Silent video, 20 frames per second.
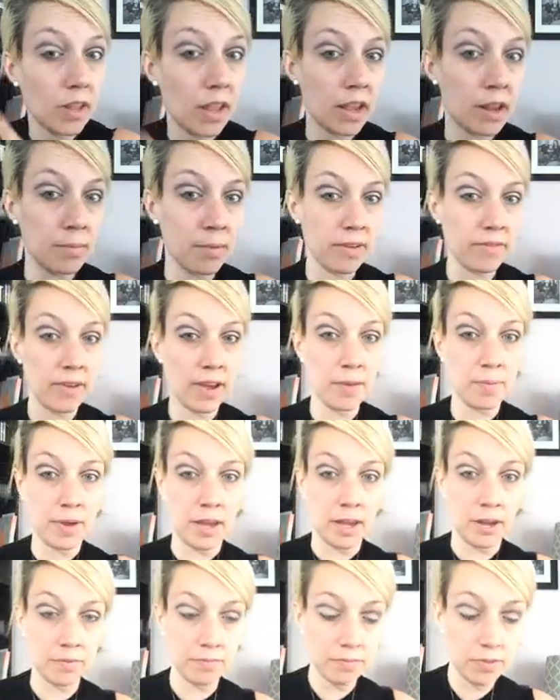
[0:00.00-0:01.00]
in my
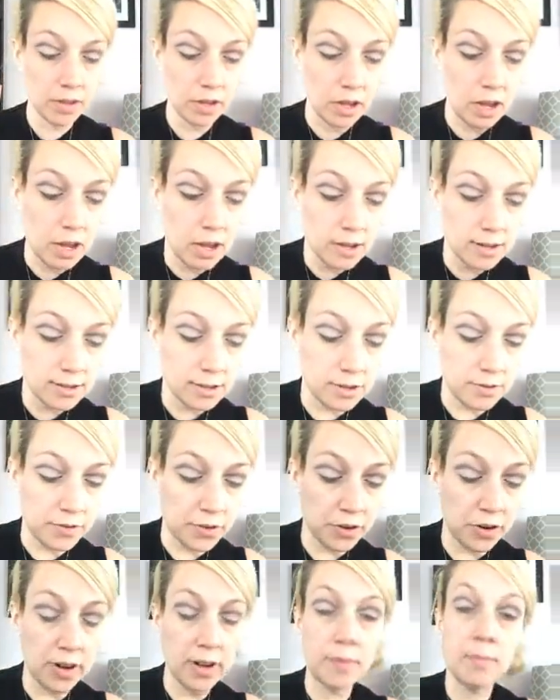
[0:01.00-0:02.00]
VIP. So if
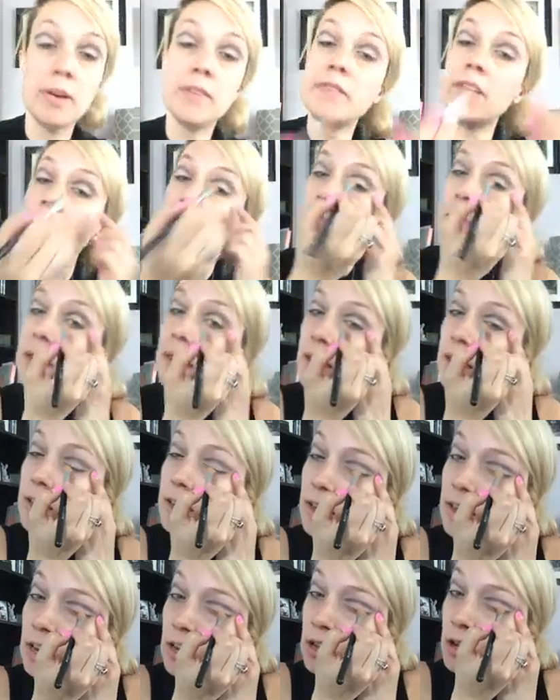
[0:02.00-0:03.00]
you're not in my
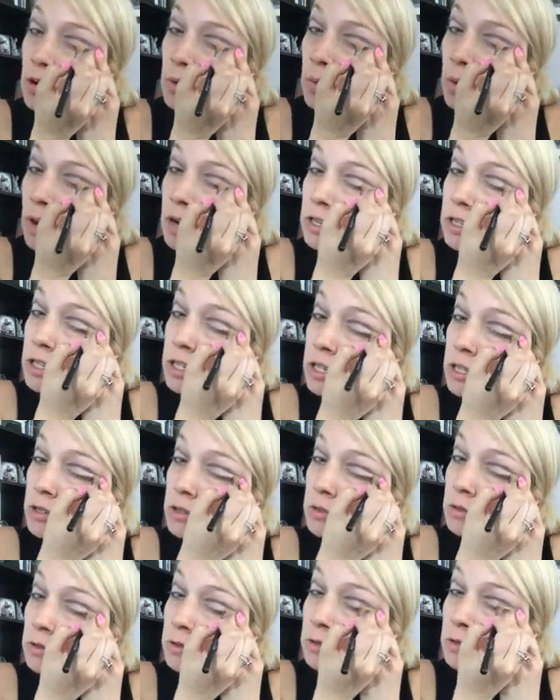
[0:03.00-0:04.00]
VIP and you want
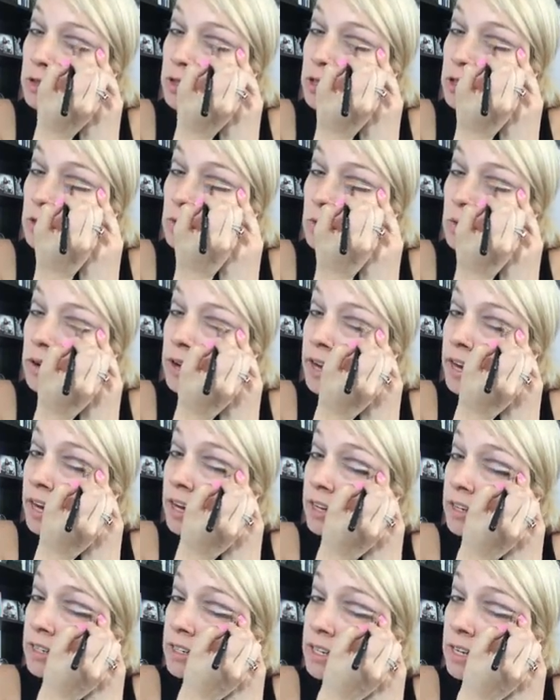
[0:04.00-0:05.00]
to
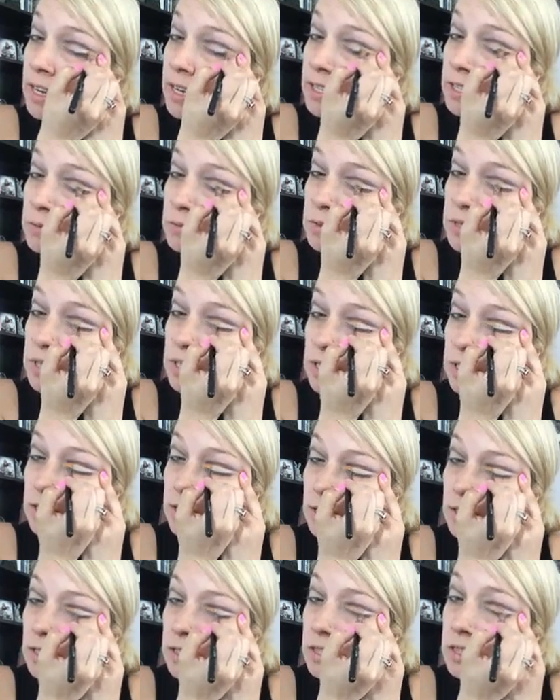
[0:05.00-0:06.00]
join to get some
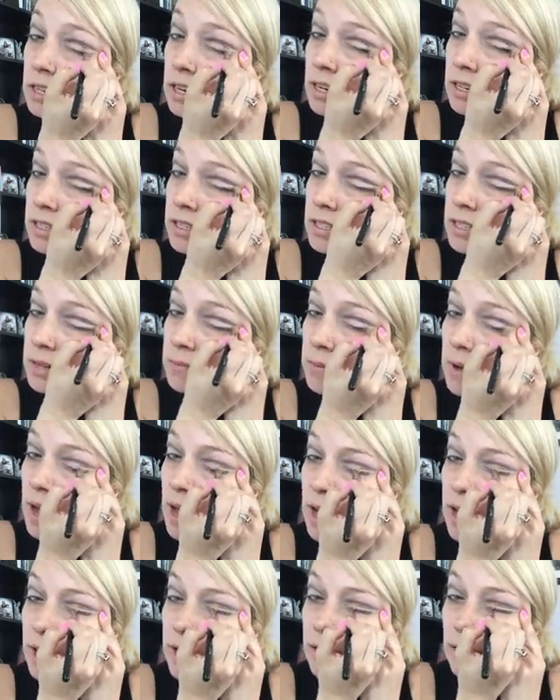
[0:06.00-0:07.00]
deals on some
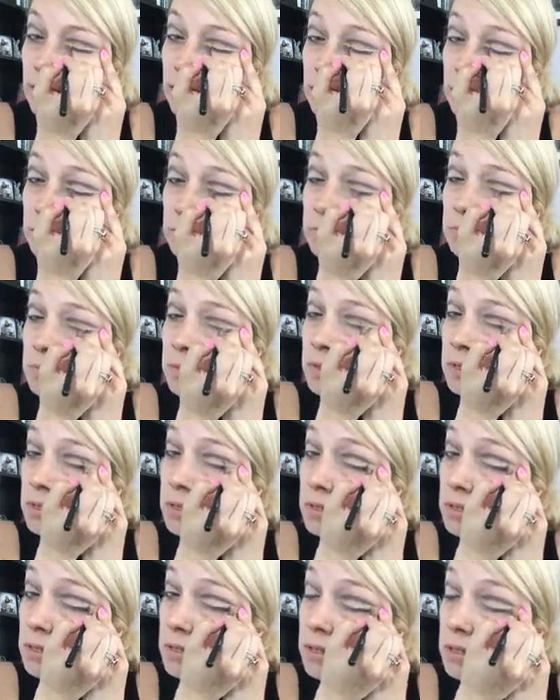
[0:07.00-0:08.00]

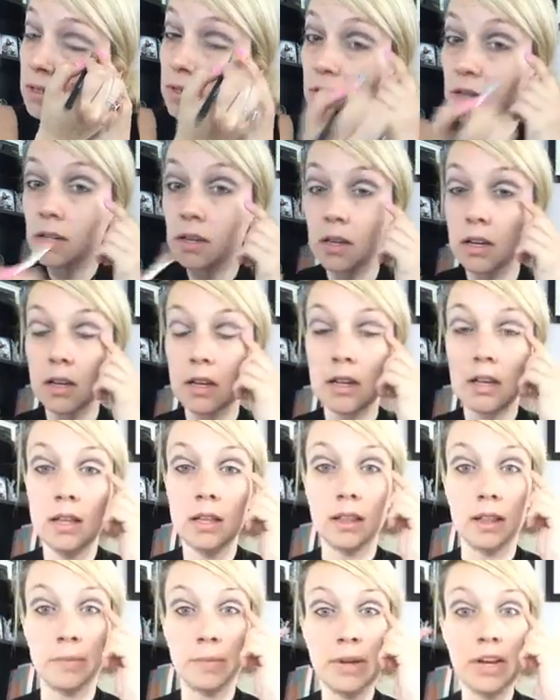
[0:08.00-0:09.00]
items,
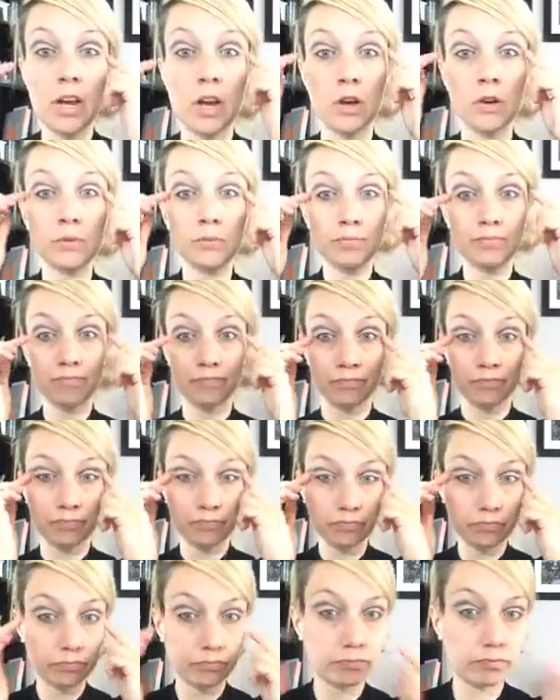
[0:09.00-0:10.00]
let me know
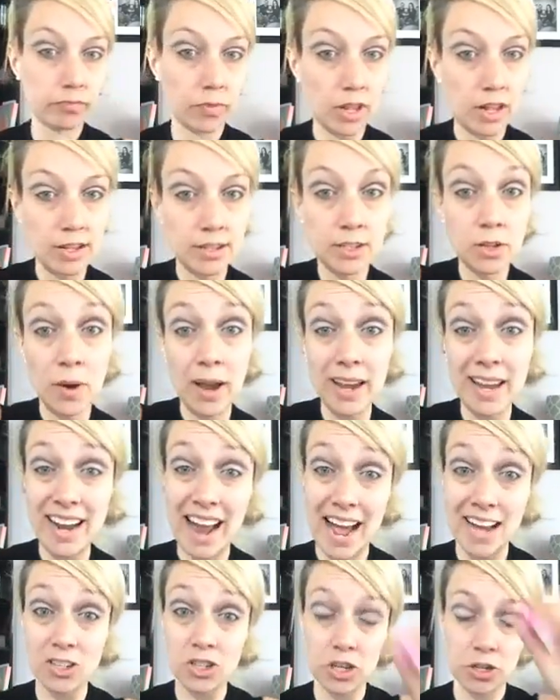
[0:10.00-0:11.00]
so I can
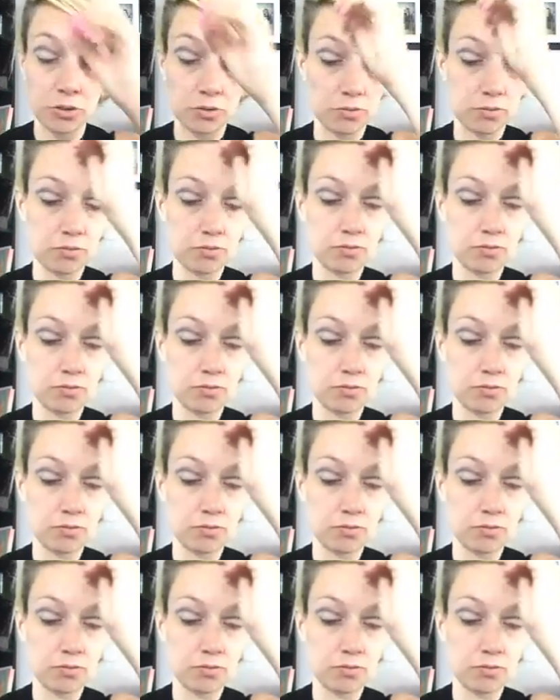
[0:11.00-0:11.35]
add you.